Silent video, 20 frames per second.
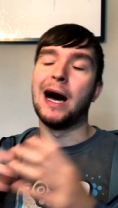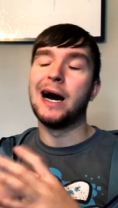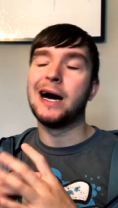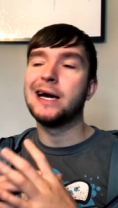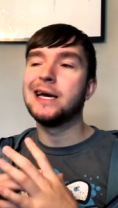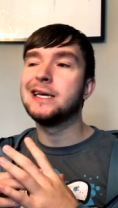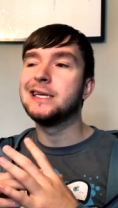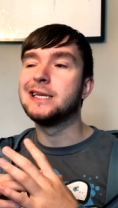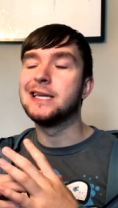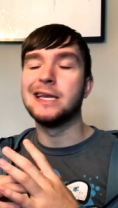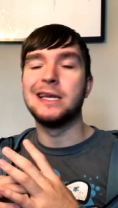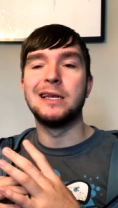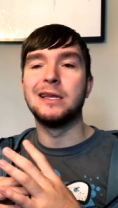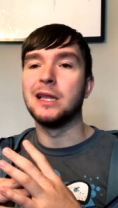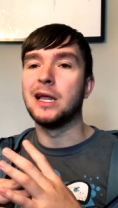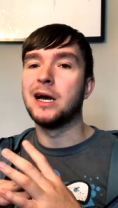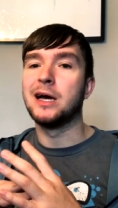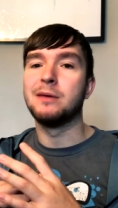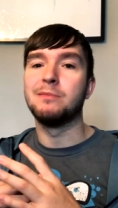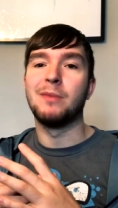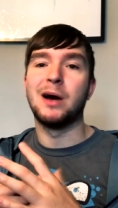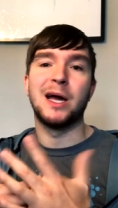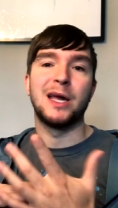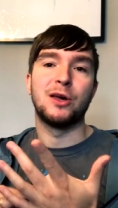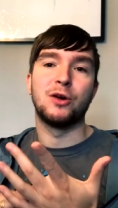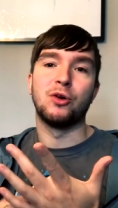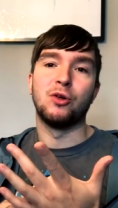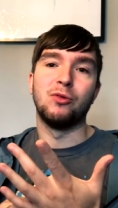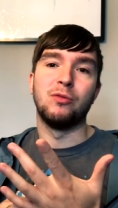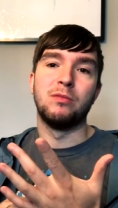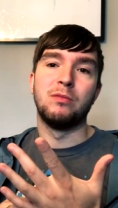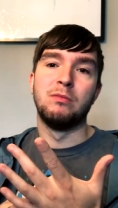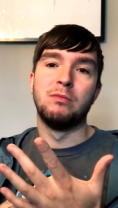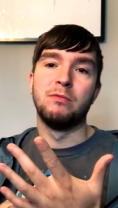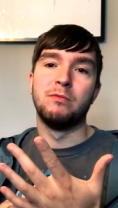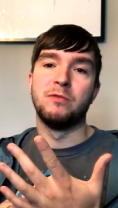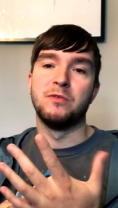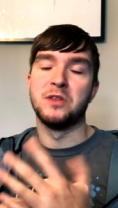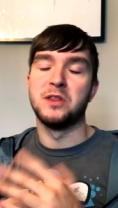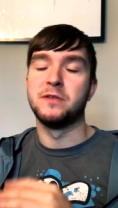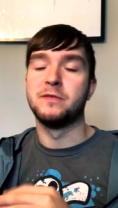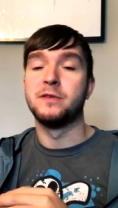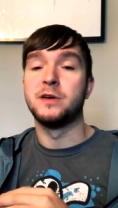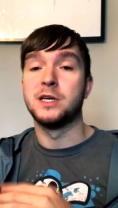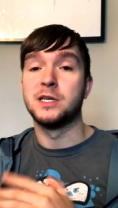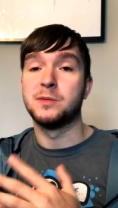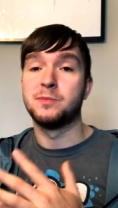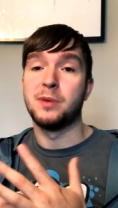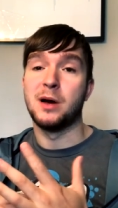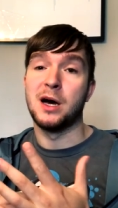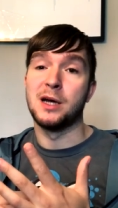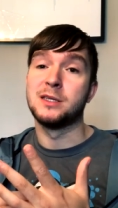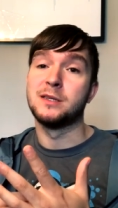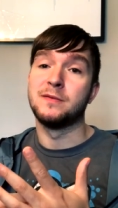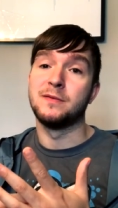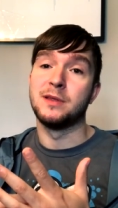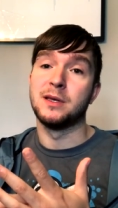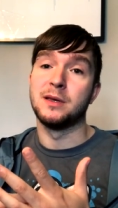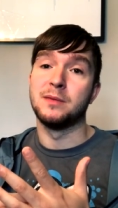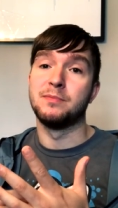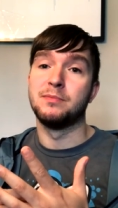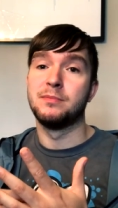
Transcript: I didn't like Michael for the first part of the